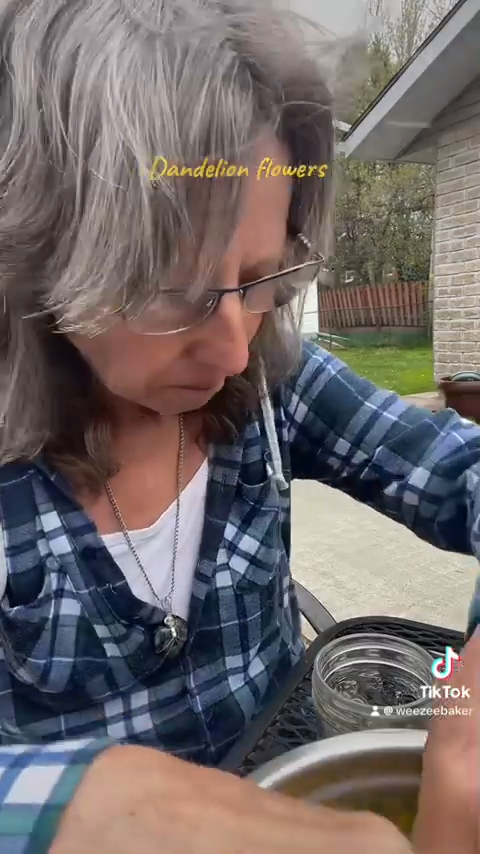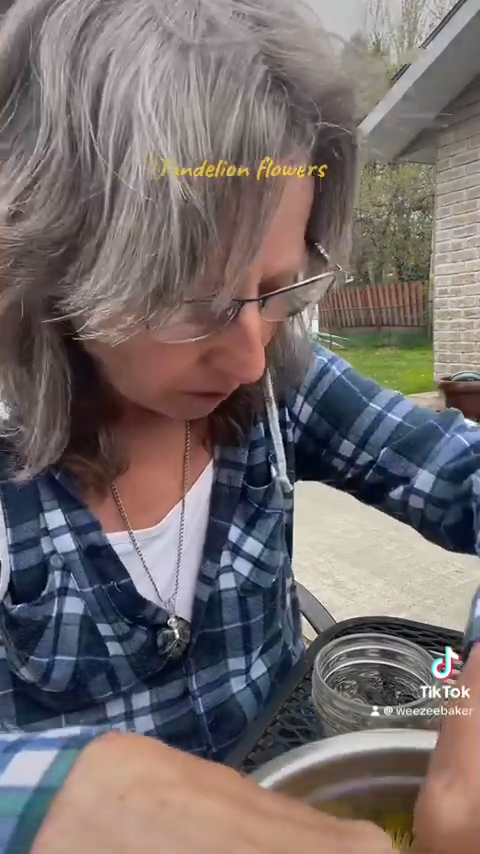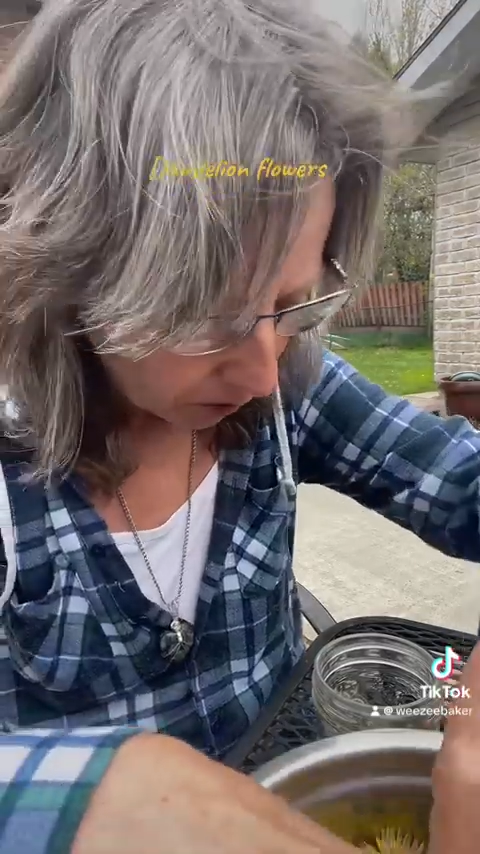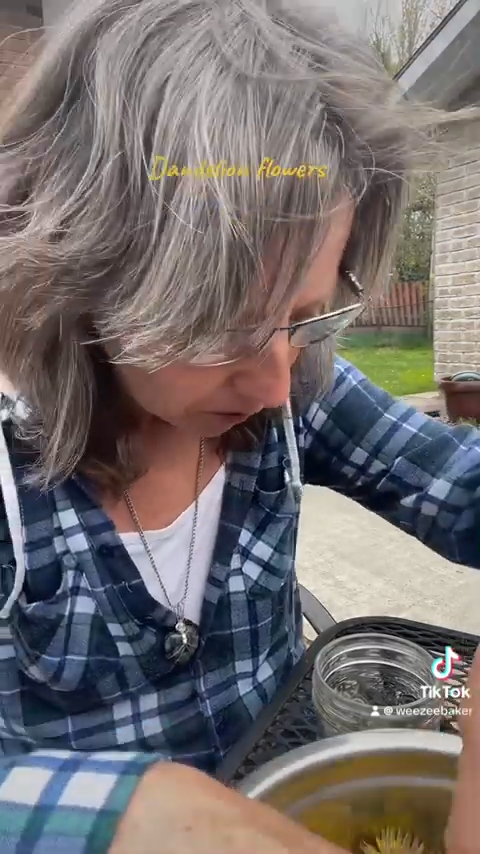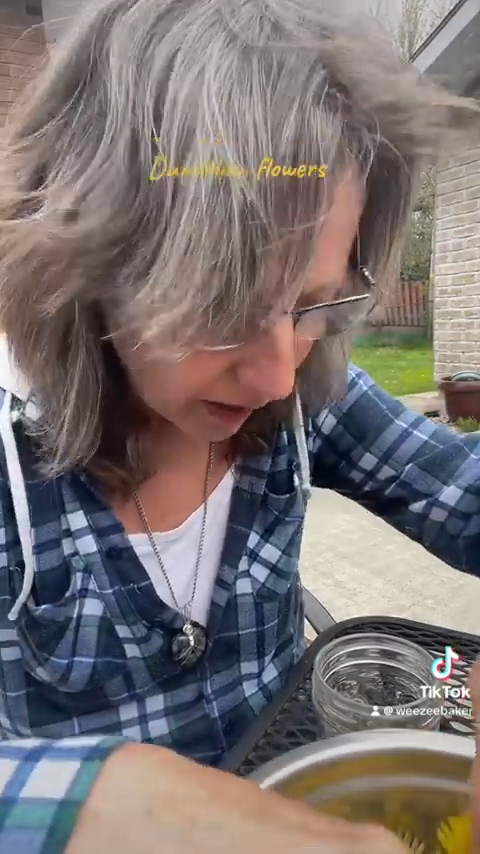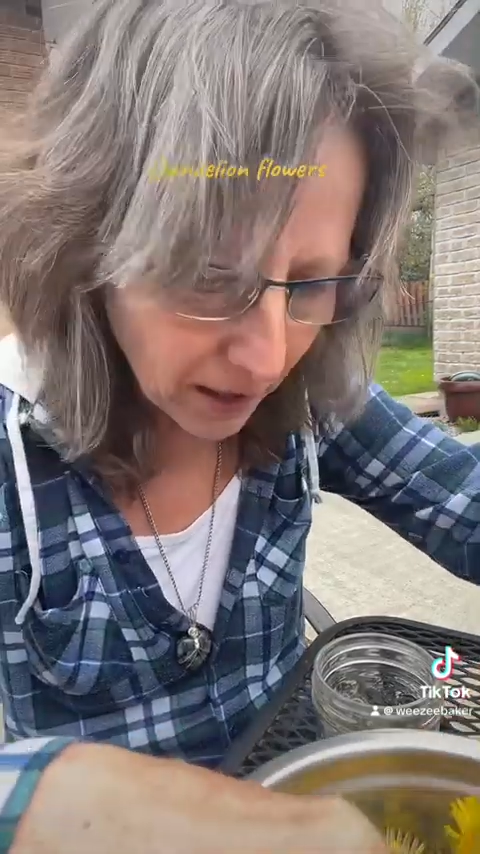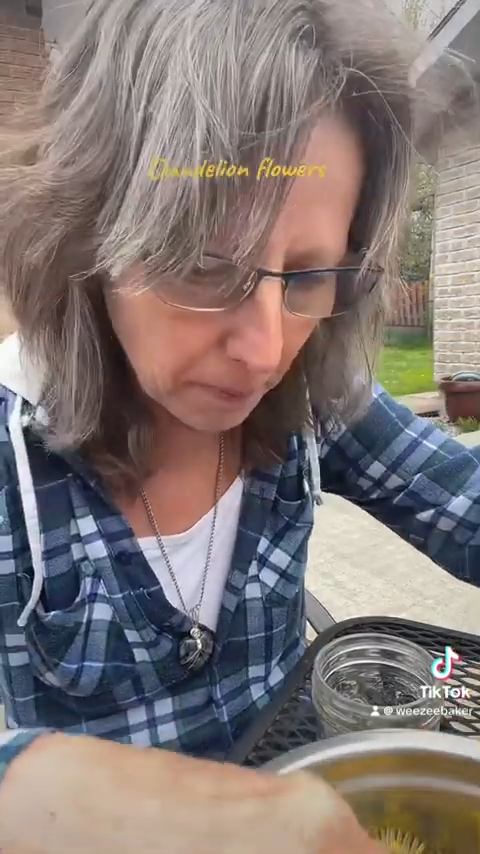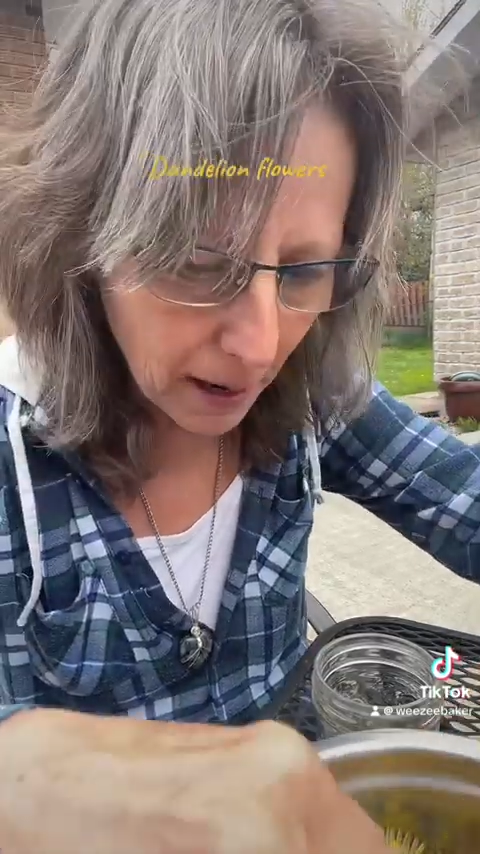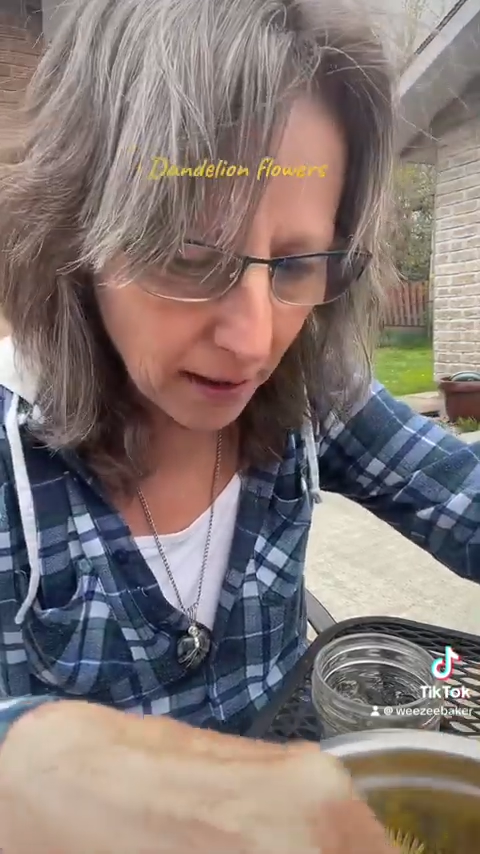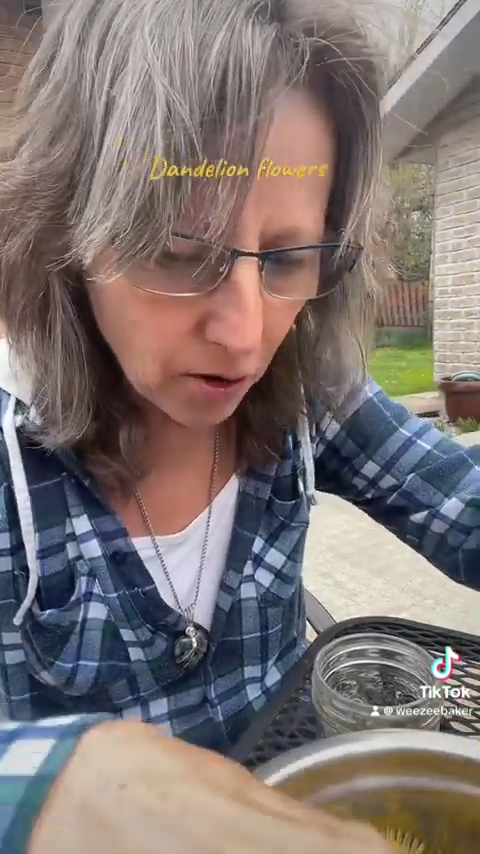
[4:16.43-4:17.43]
they're not as
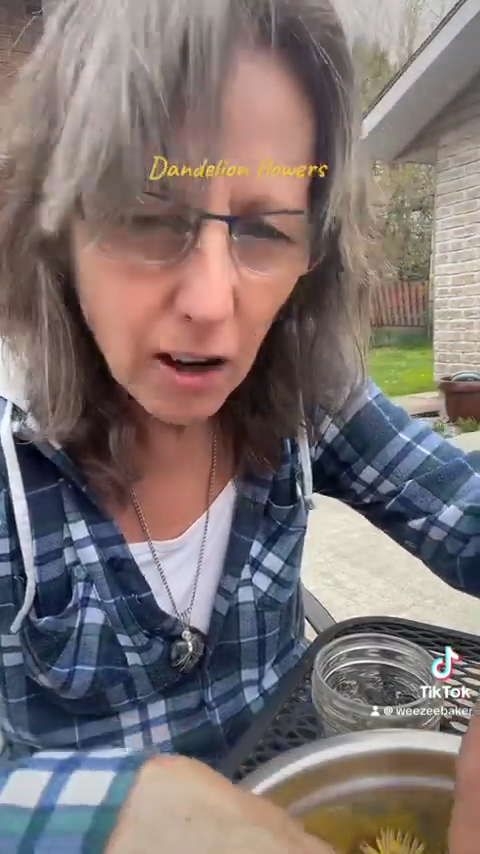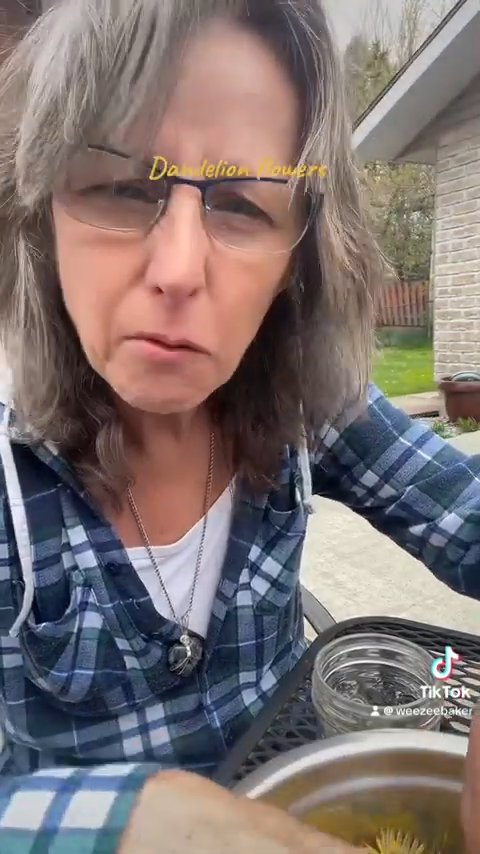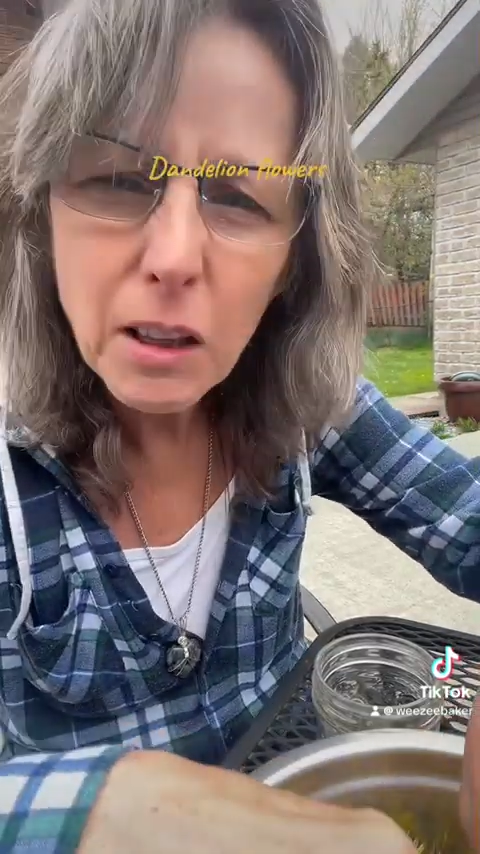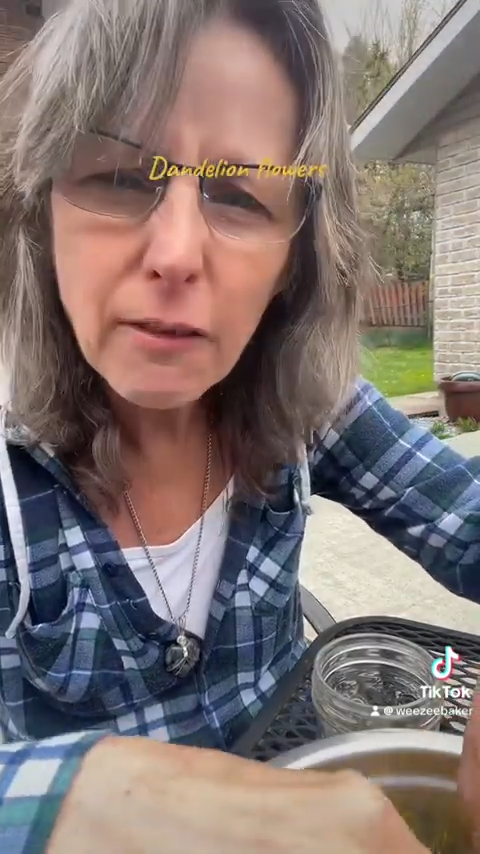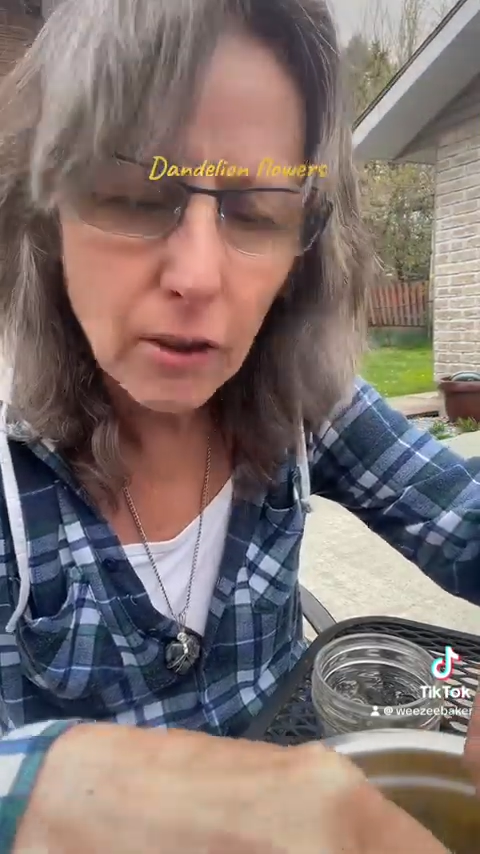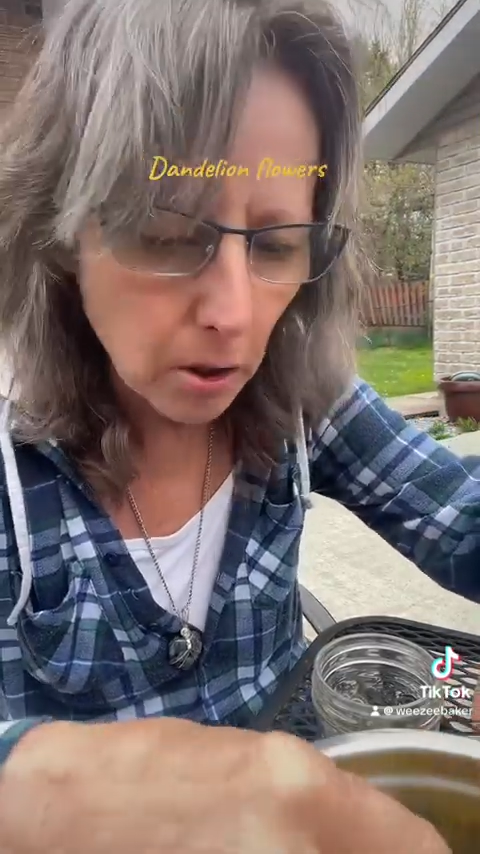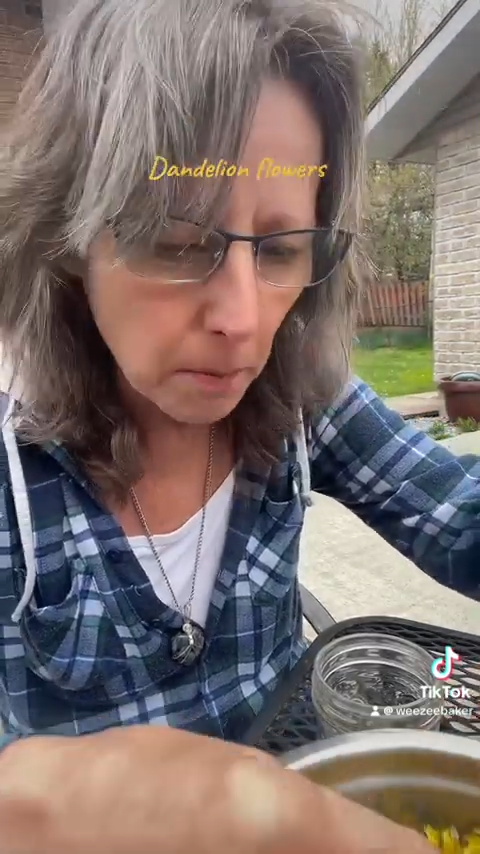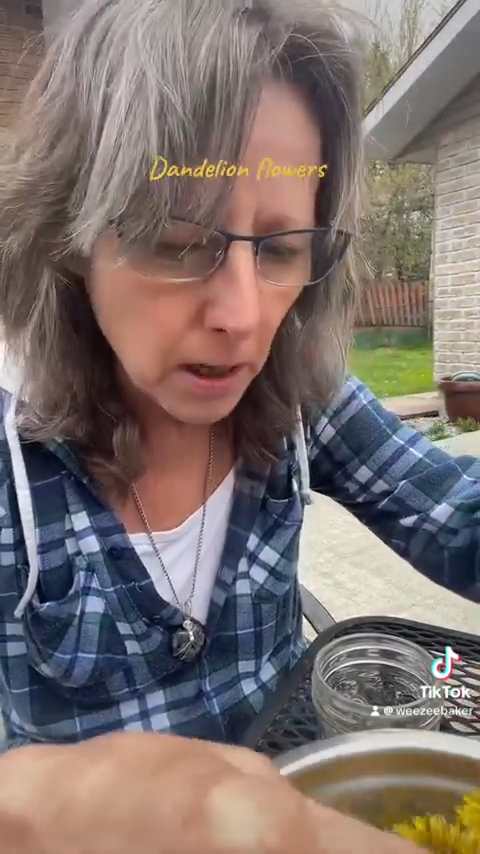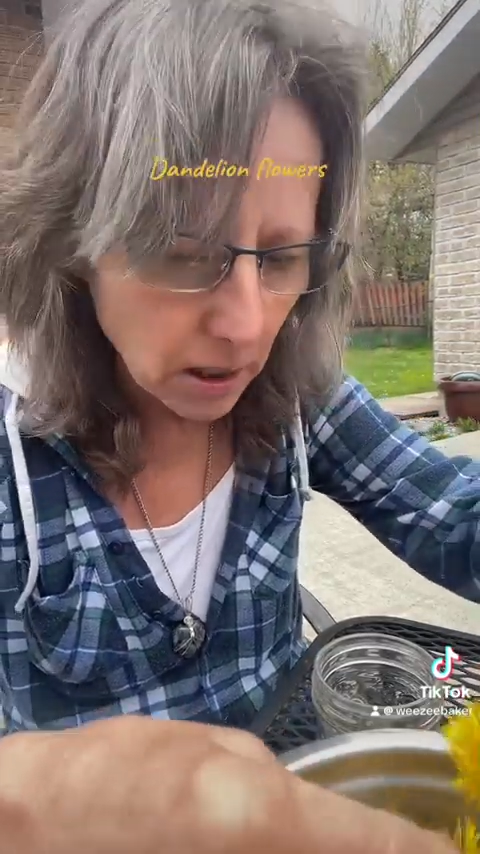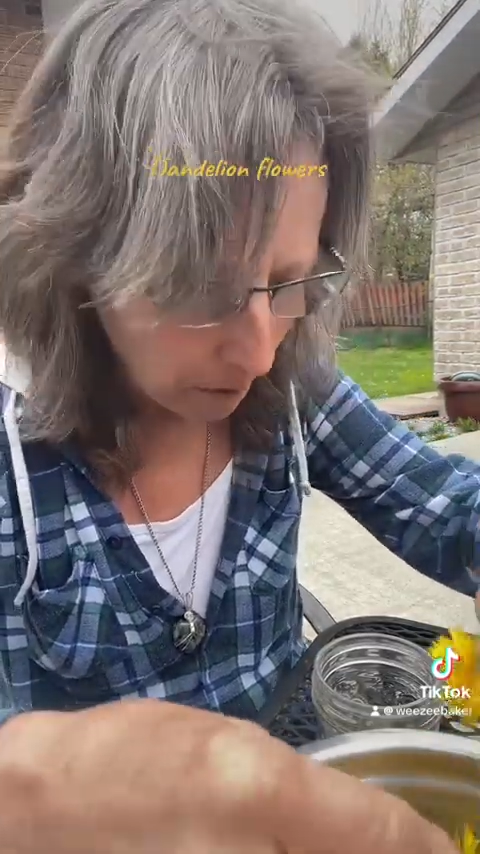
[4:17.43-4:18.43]
bad. They're not really full of bugs